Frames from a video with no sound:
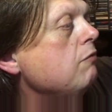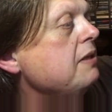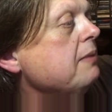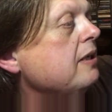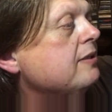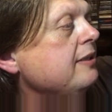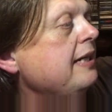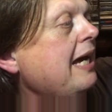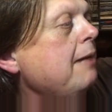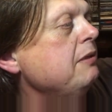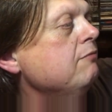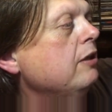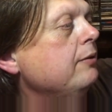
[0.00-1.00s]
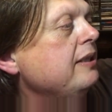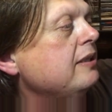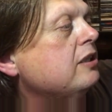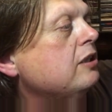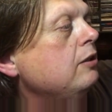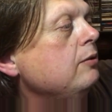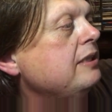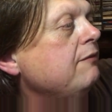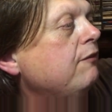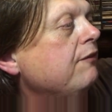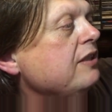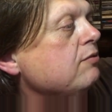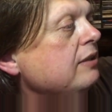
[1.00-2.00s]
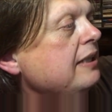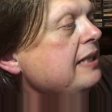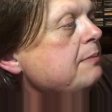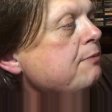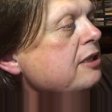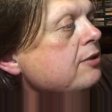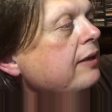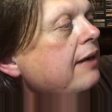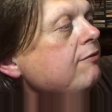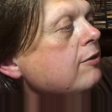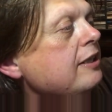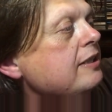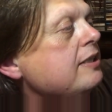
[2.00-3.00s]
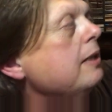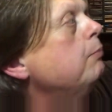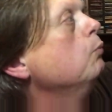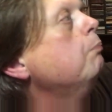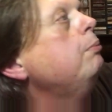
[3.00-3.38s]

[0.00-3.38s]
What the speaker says: Remastered at Abbey Road, exclusive for this release, pressed on heavyweight double